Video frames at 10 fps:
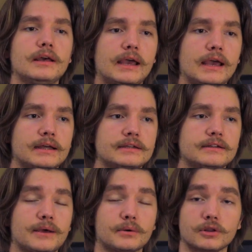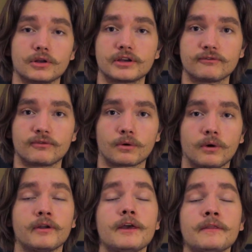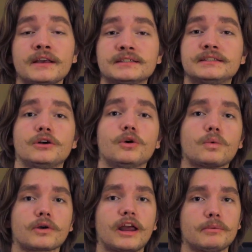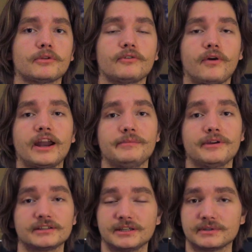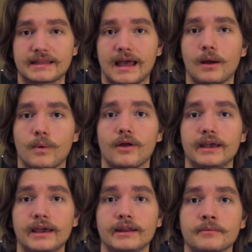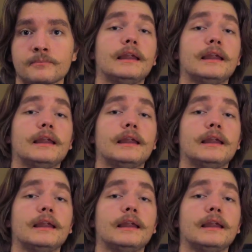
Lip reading: and they were looking for one, they still weren't able to find it because it was that well hidden.